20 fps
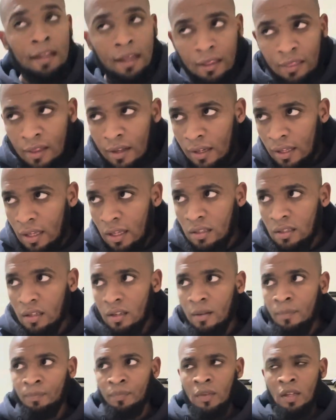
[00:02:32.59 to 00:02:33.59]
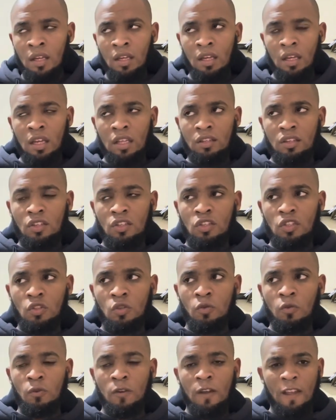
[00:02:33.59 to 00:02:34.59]
the reader, it is
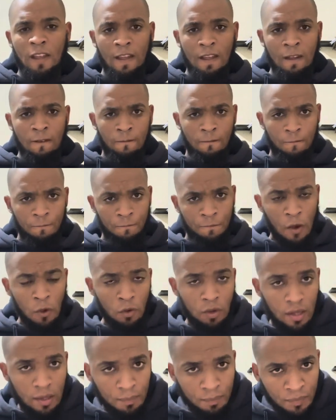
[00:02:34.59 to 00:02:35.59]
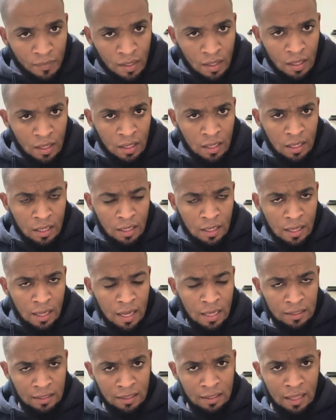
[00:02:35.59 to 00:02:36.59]
to evoke
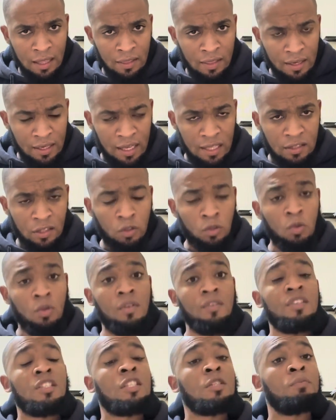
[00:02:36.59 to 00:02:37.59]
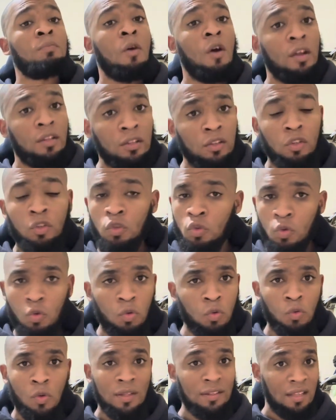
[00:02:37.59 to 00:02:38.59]
the reader to respond to
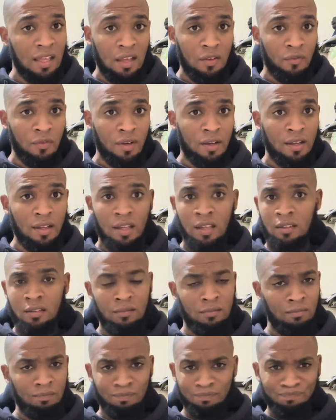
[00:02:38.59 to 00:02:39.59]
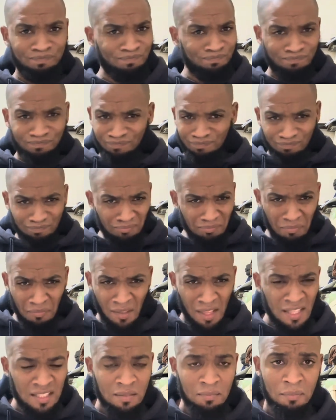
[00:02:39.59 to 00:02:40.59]
whatever it
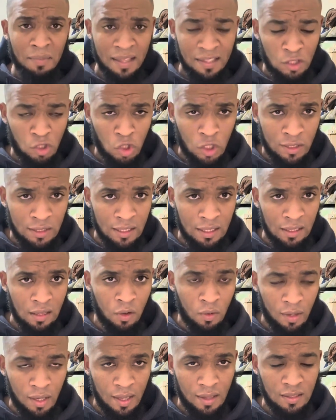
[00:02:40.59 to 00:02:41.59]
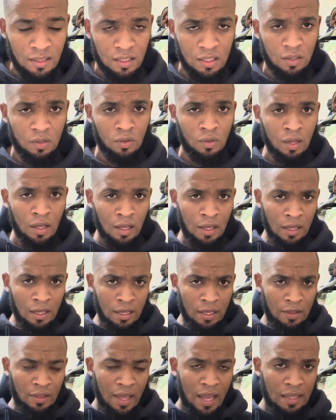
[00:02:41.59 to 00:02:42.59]
is mentioning. Okay, so
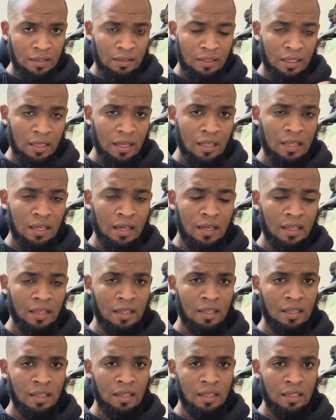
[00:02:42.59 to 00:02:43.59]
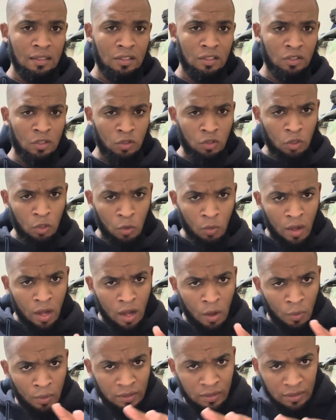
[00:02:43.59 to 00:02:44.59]
the idea here it is to draw
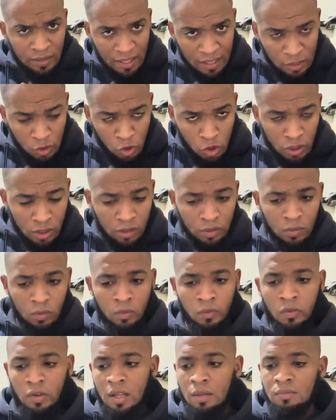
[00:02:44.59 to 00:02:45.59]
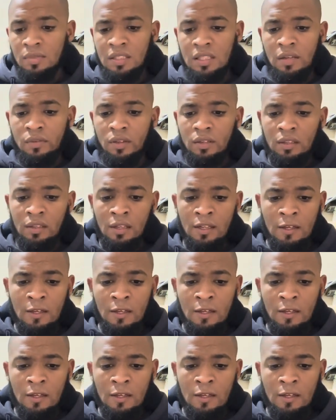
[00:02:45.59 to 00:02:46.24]
our attention to frame 7,